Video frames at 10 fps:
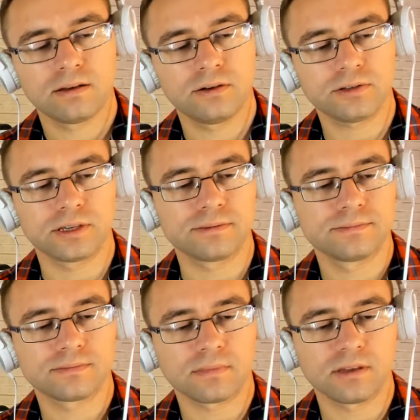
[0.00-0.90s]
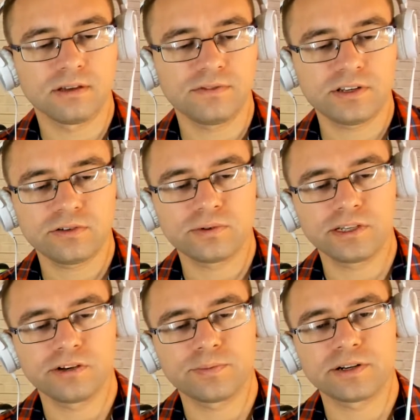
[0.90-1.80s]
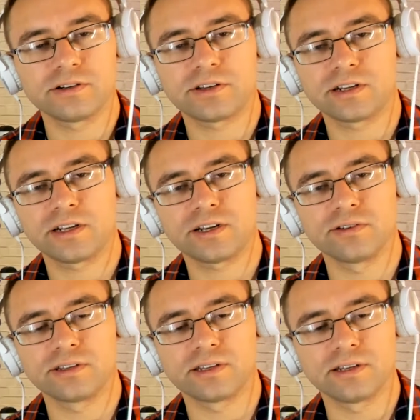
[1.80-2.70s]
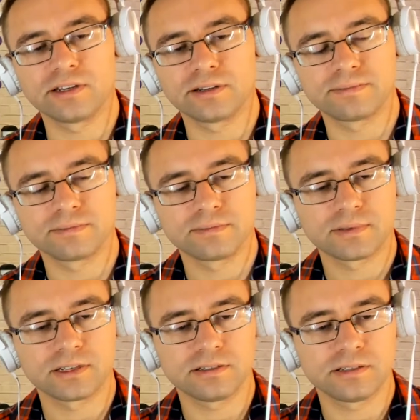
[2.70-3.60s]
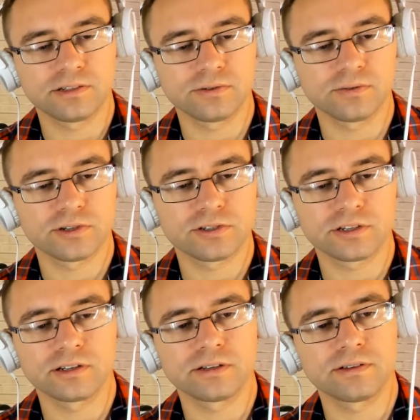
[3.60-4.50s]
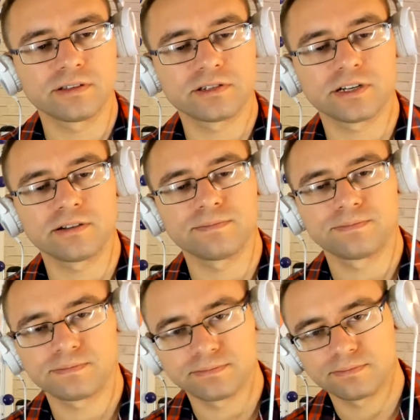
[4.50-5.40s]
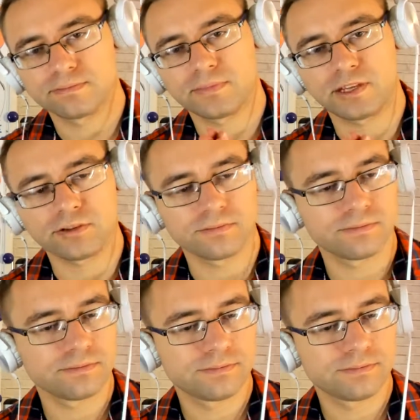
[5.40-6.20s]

Okay, a video will now appear. You can click on it and continue watching this channel. Thank you.